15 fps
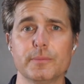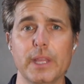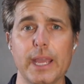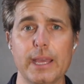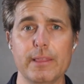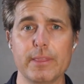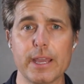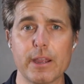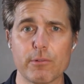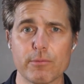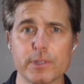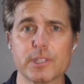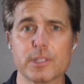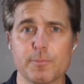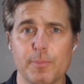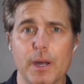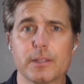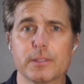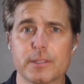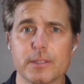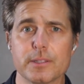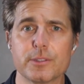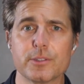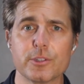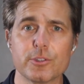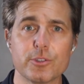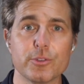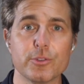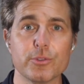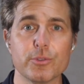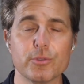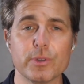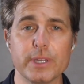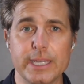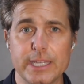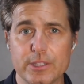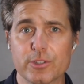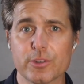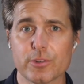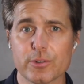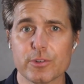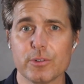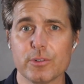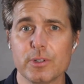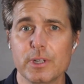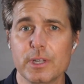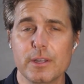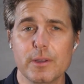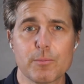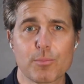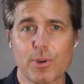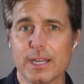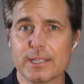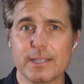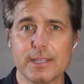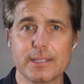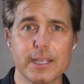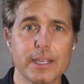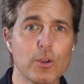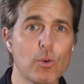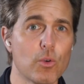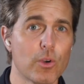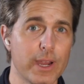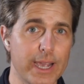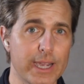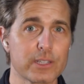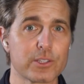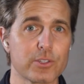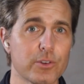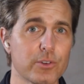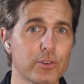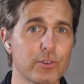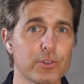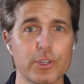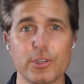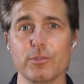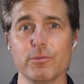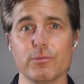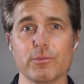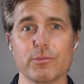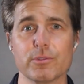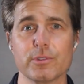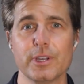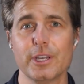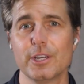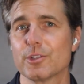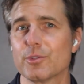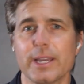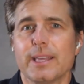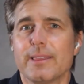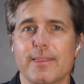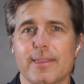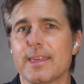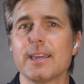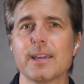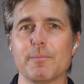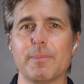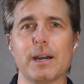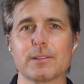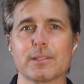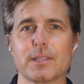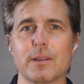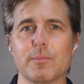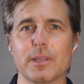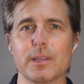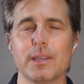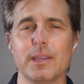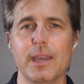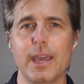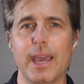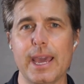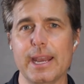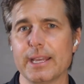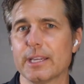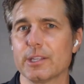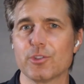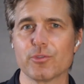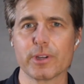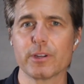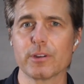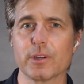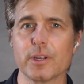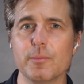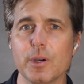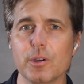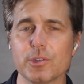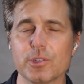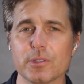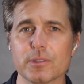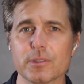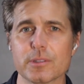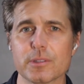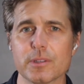and they are responses to internal processing or external cues. So I could think about something and it could trigger emotions.